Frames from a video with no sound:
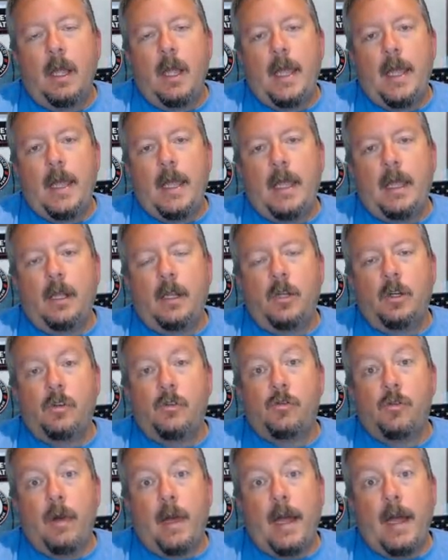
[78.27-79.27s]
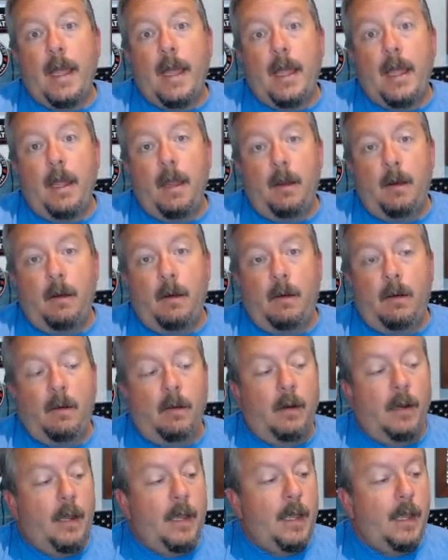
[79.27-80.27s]
and dry air.
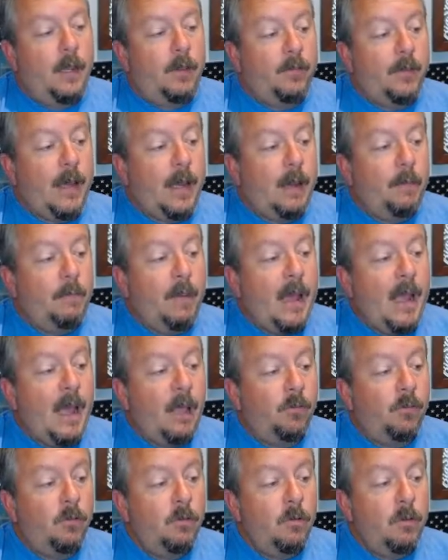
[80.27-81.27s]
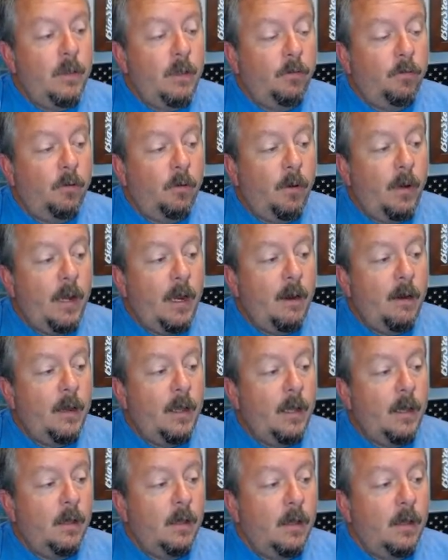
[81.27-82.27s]
And it's got to pass through this little
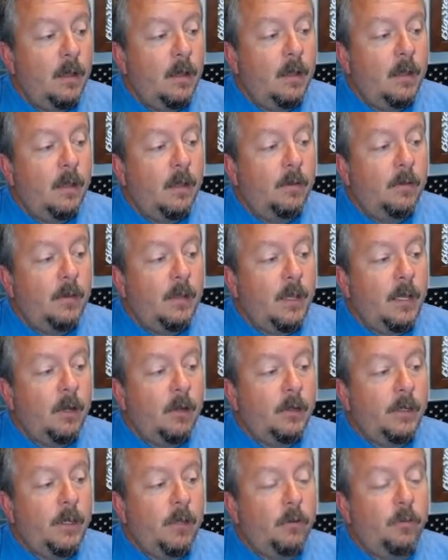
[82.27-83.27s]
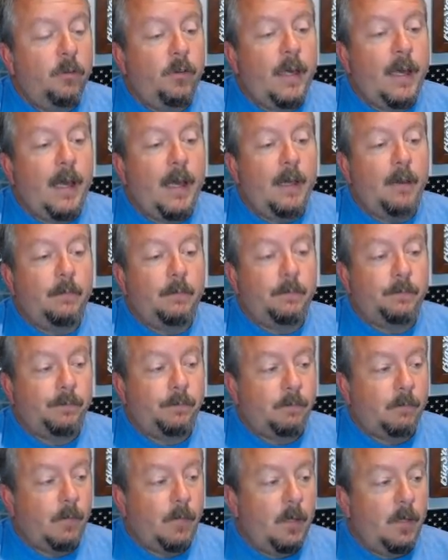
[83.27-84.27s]
area to get on the other side.
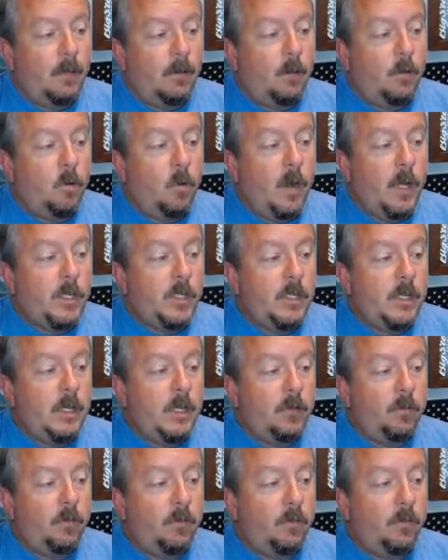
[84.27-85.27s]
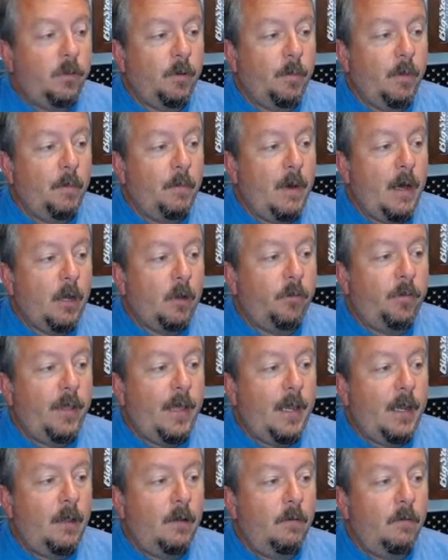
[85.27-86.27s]
The question is, some of the models
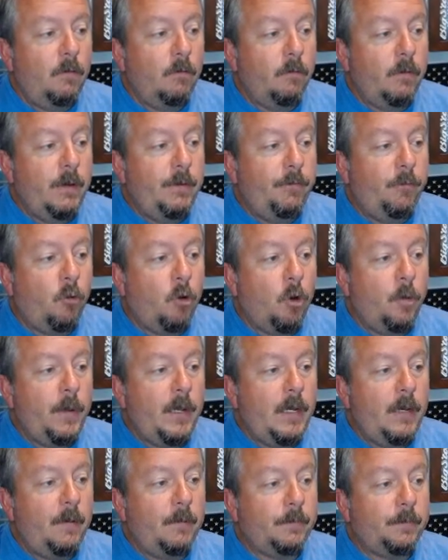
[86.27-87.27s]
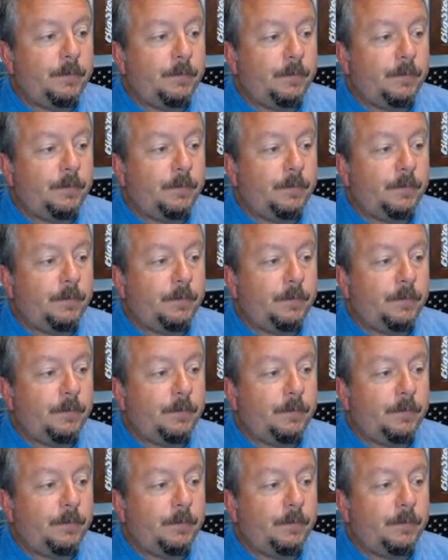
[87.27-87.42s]
had it reforming